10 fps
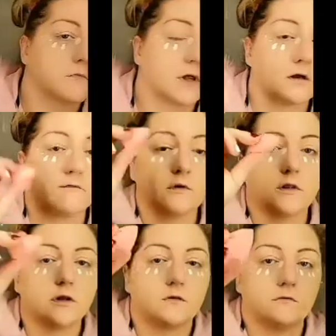Then I have a
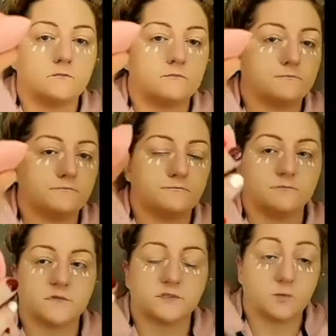little
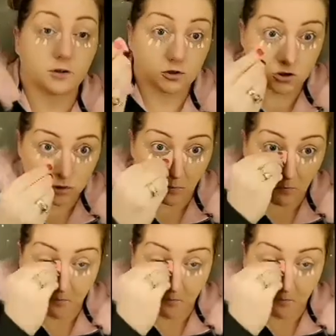sponge.